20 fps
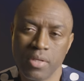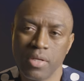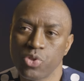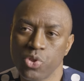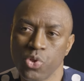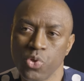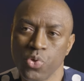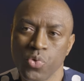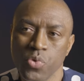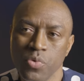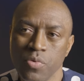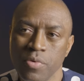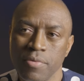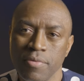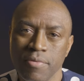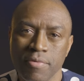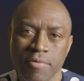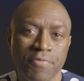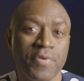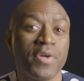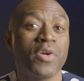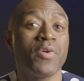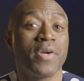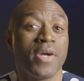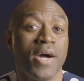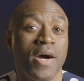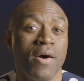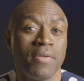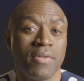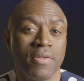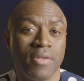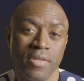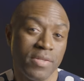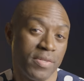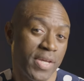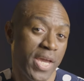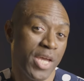to figuring out this